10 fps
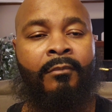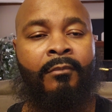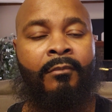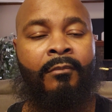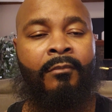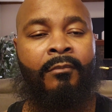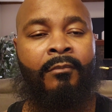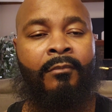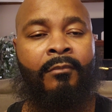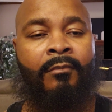
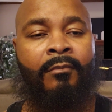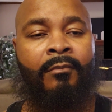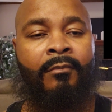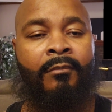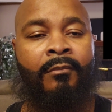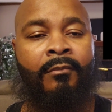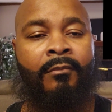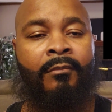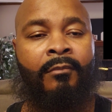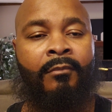
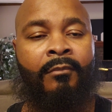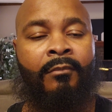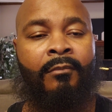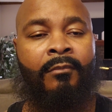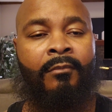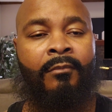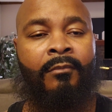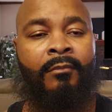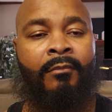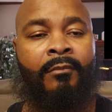
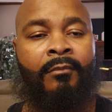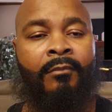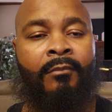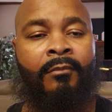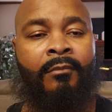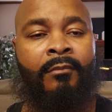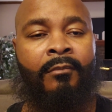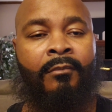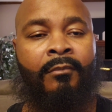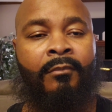
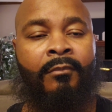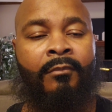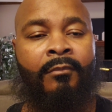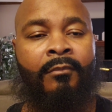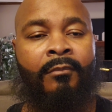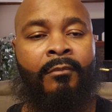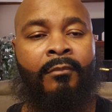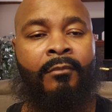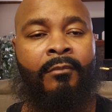[no speech]